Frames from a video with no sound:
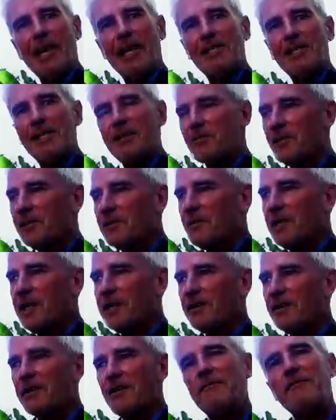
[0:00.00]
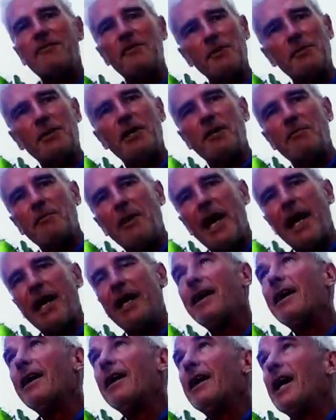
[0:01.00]
us, it was about the difference we can make.
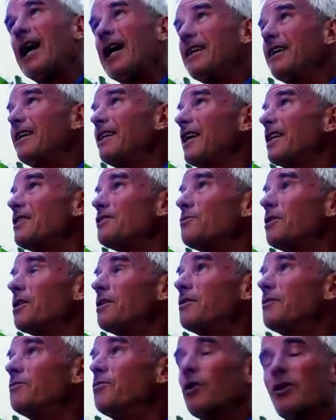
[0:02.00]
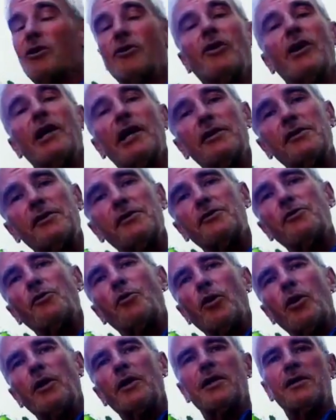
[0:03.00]
I think that's what got us through
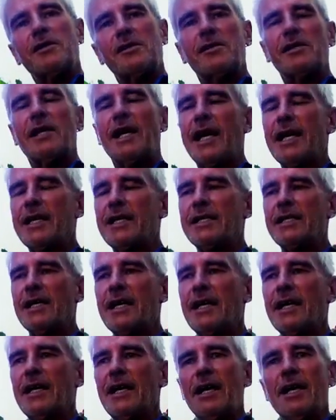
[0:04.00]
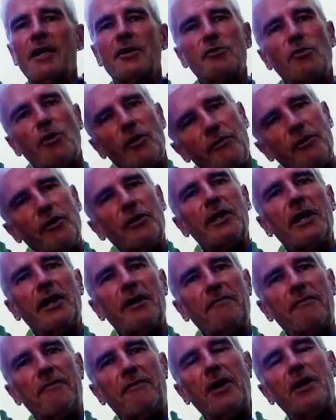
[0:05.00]
all of this. And to all of you that
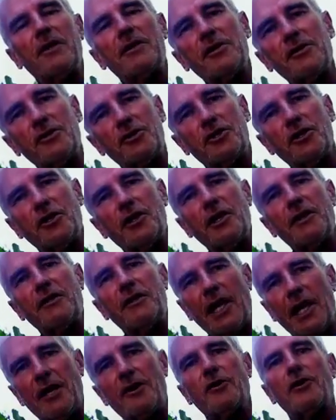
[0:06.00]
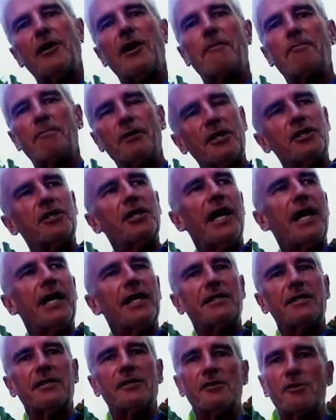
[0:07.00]
have followed this journey, thank you, and I appreciate
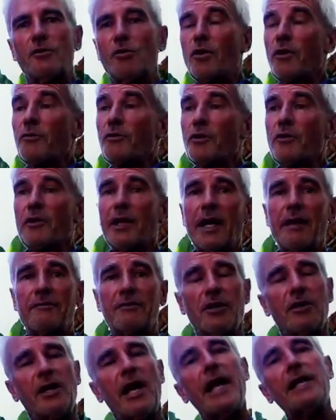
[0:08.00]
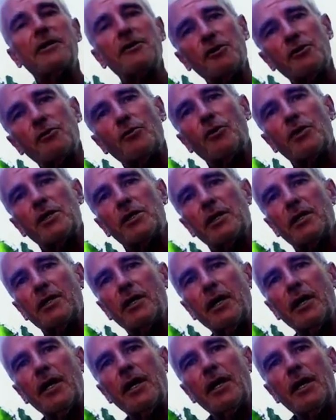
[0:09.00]
it. And to all of you that have donated towards it,
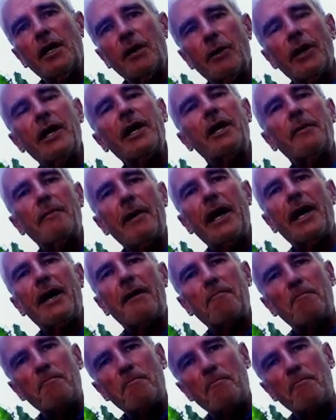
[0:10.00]
we're going to make a